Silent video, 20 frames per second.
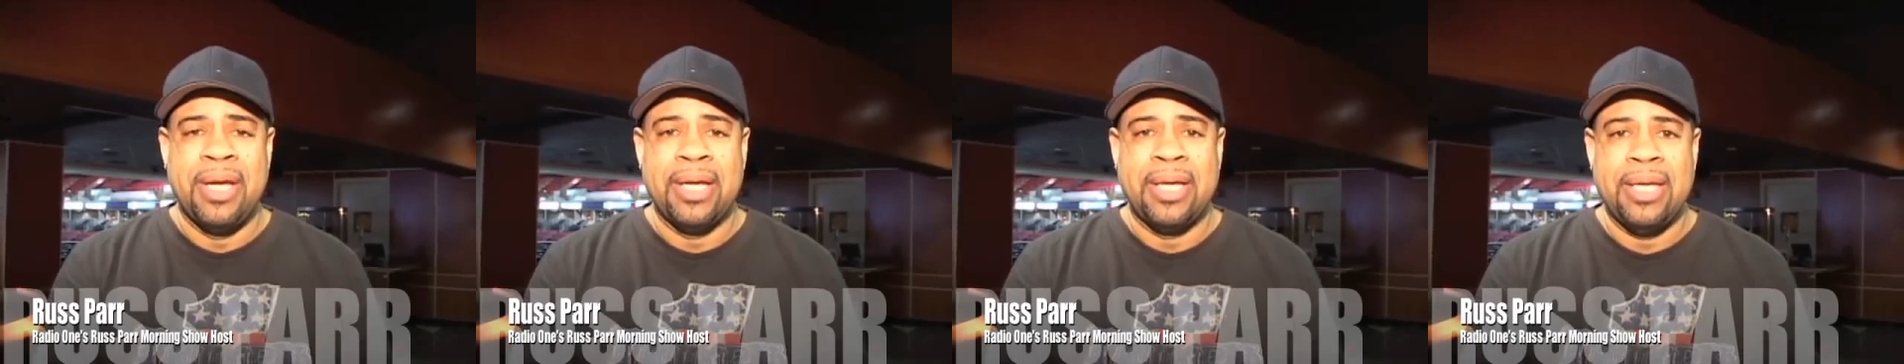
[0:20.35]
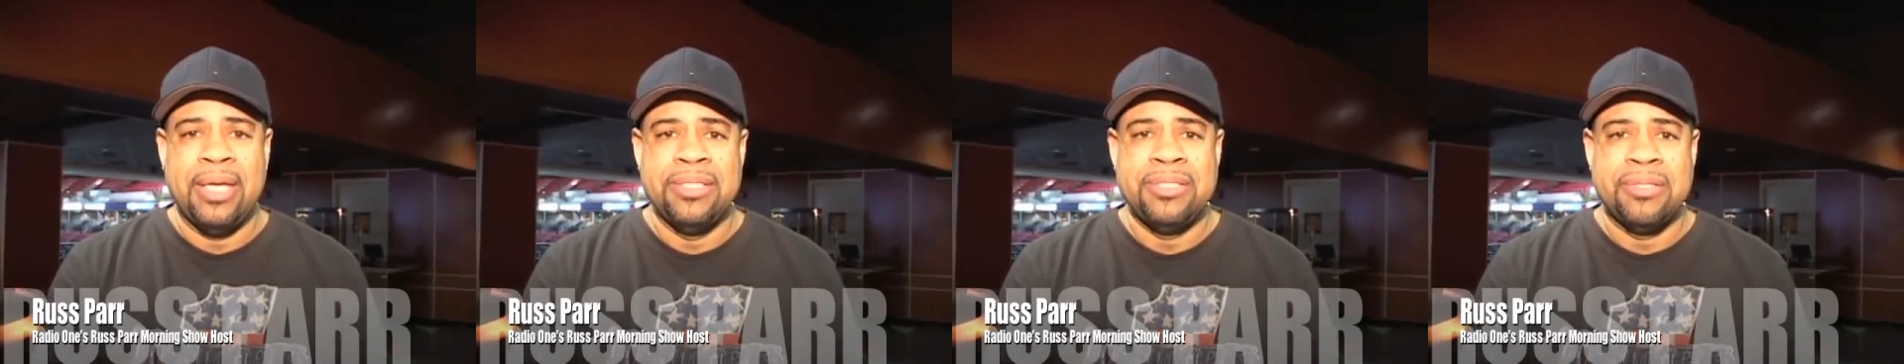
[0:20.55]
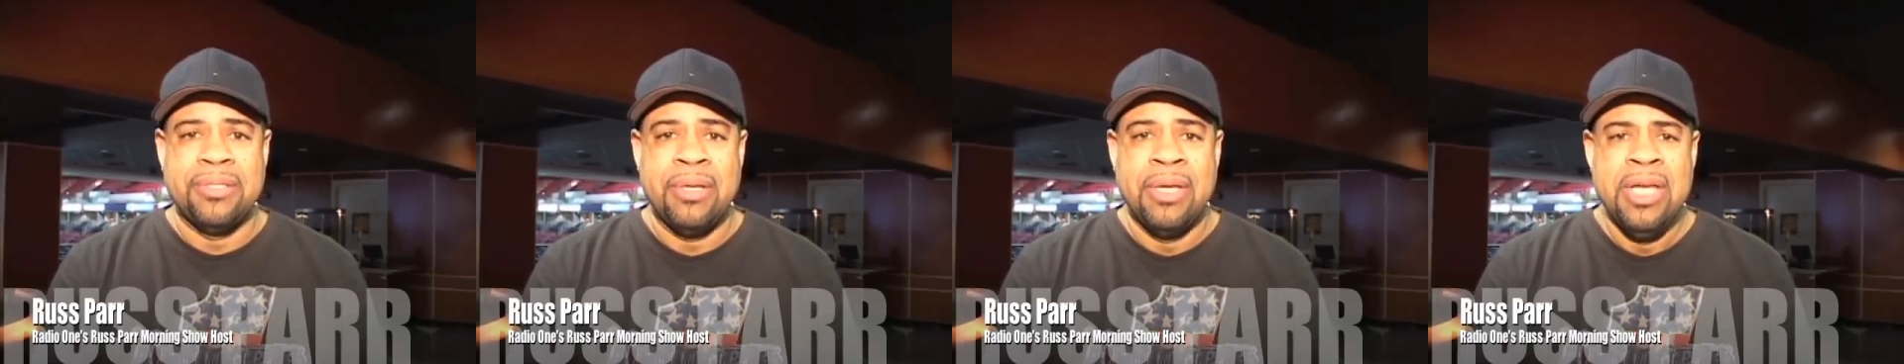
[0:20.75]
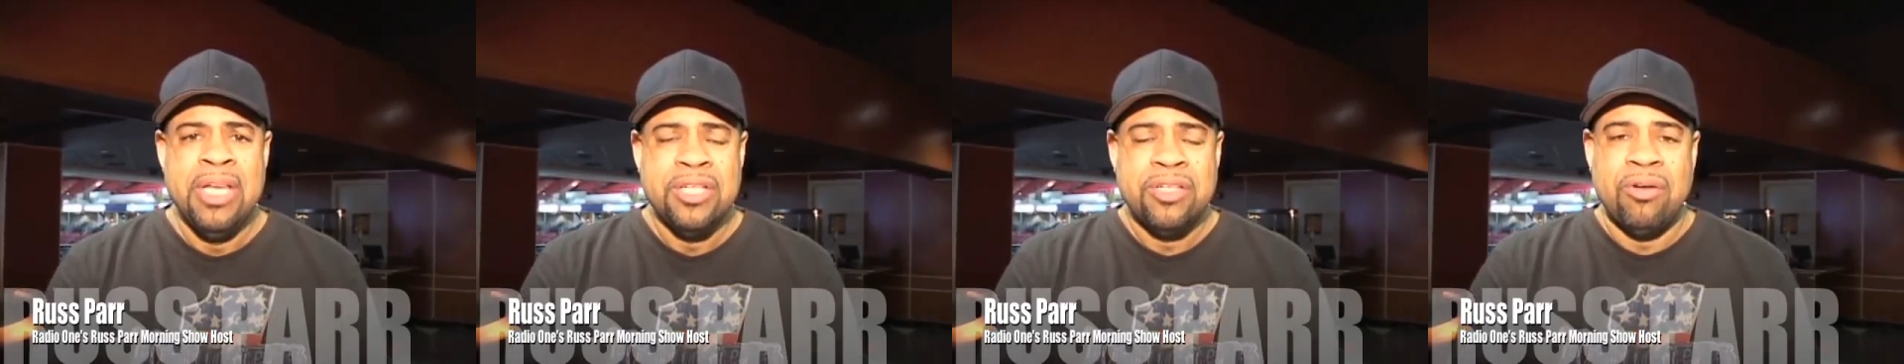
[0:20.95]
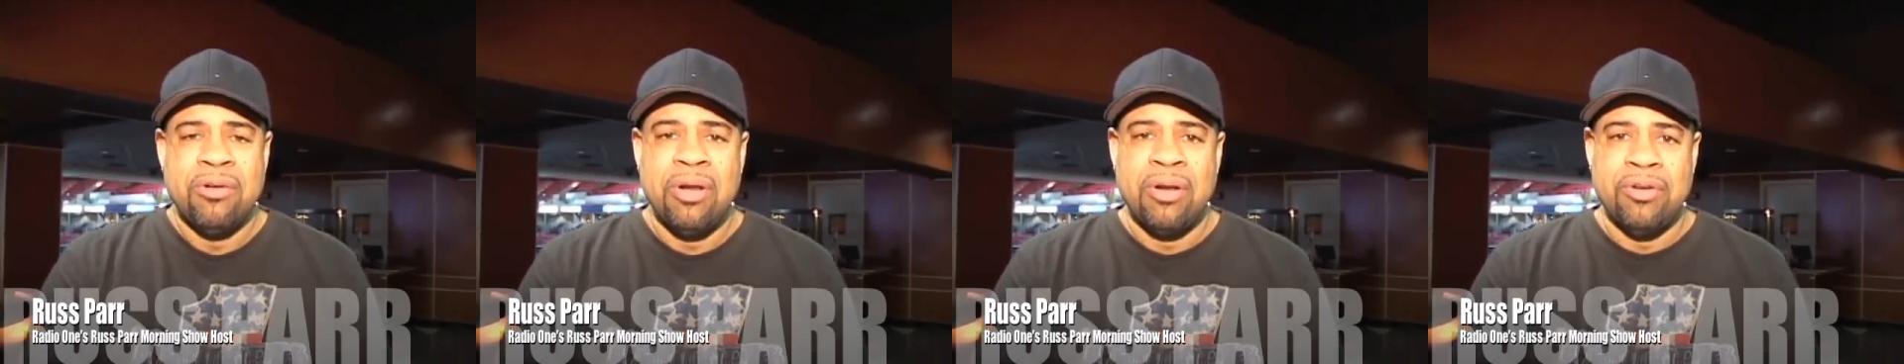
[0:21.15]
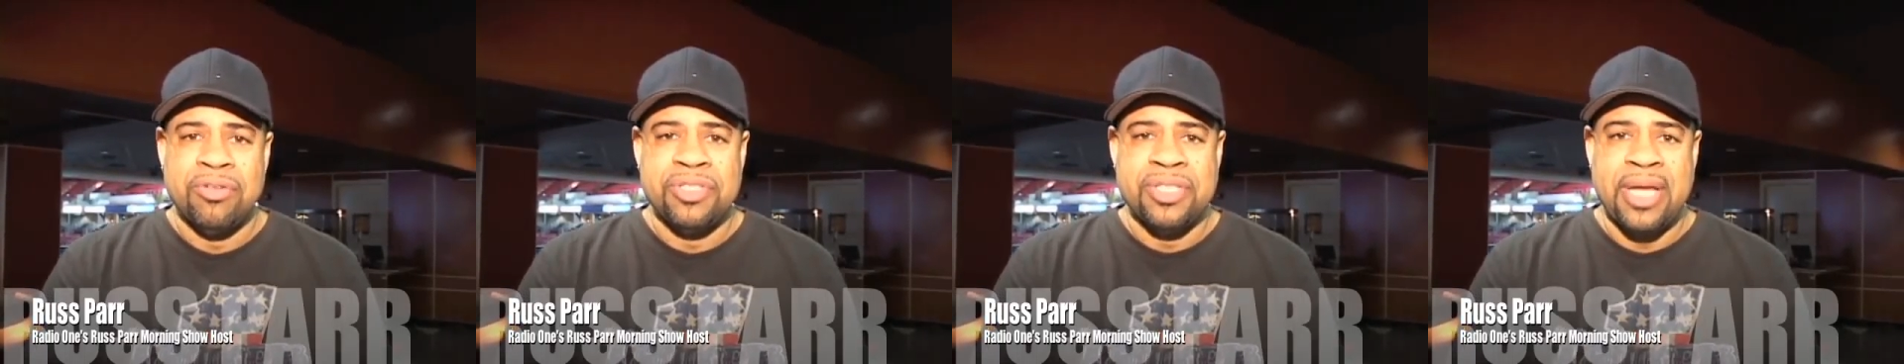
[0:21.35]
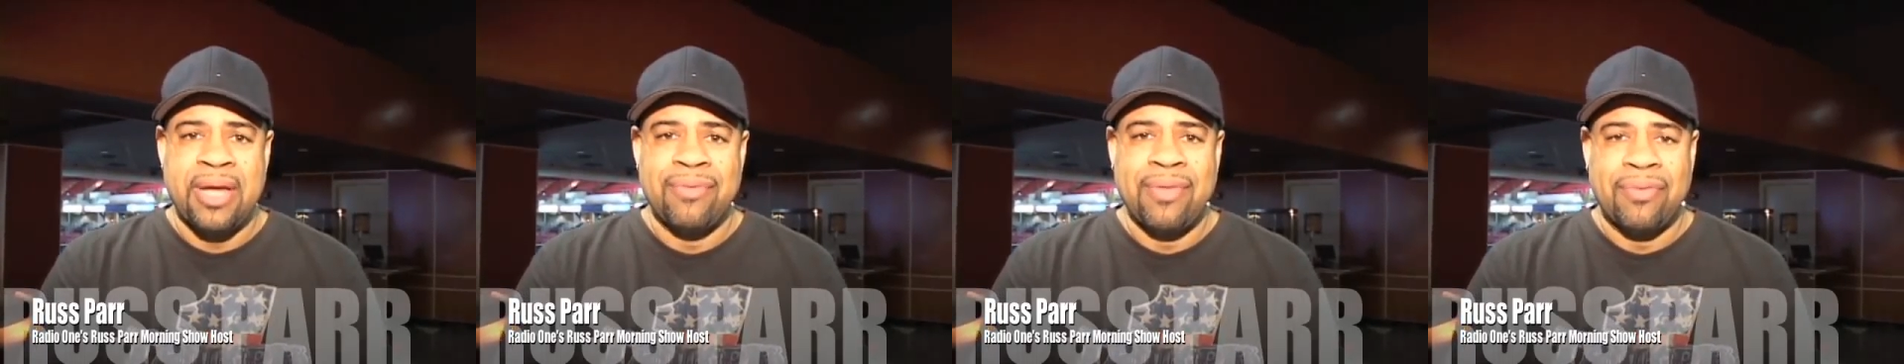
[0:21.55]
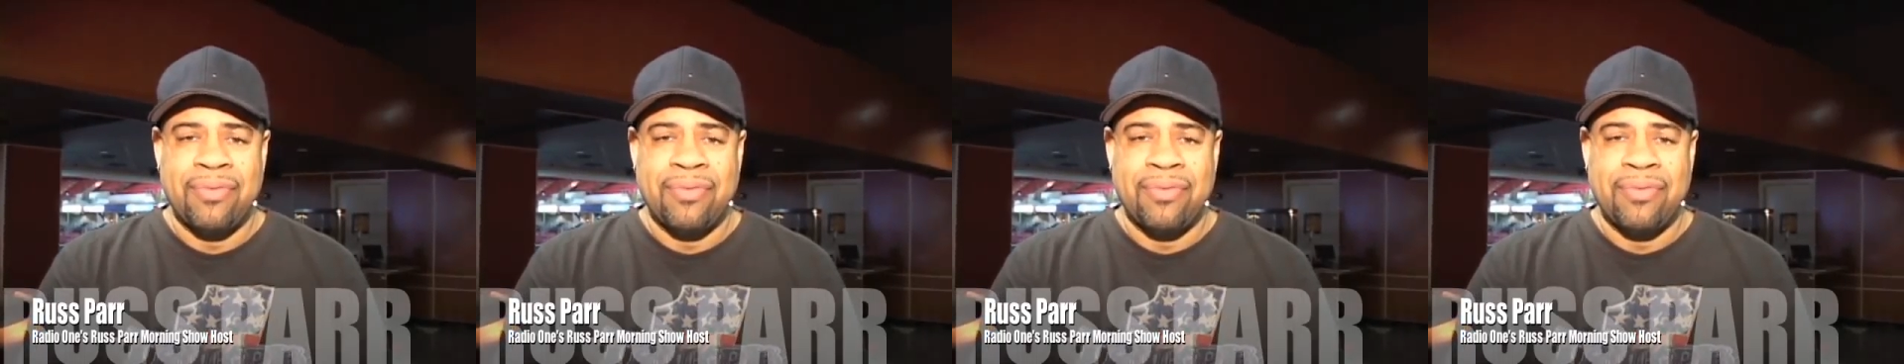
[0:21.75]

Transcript: uh, kids don't understand